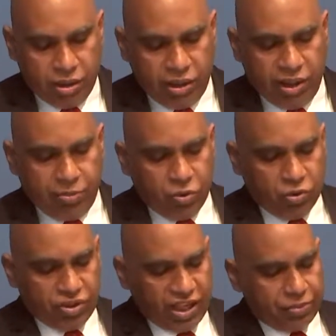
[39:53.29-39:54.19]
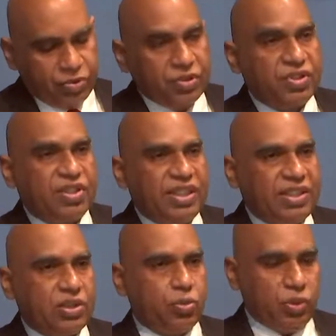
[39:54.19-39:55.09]
Hebrews chapter
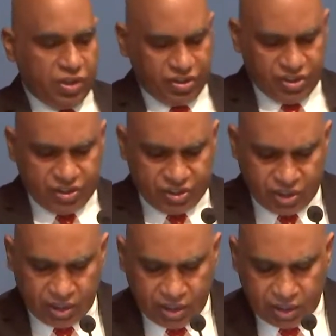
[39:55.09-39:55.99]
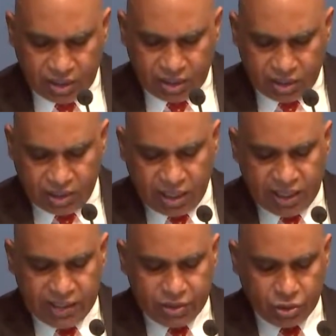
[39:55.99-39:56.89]
6, verses
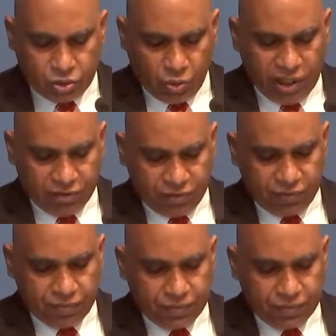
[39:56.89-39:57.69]
9 to 12.